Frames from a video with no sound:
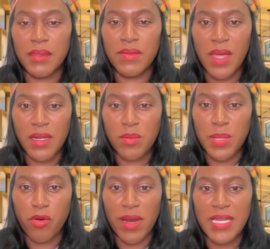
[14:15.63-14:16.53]
thought it would be
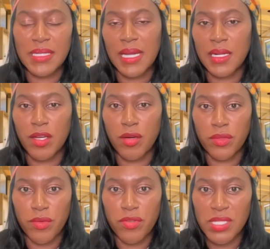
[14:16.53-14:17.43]
great to kind of go
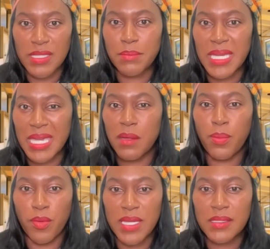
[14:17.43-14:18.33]
through just some key
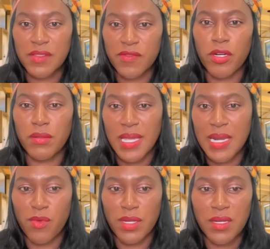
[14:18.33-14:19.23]
points for
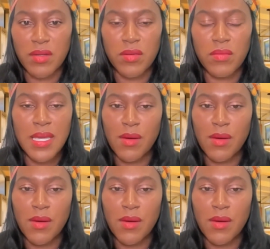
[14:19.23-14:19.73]
anyone who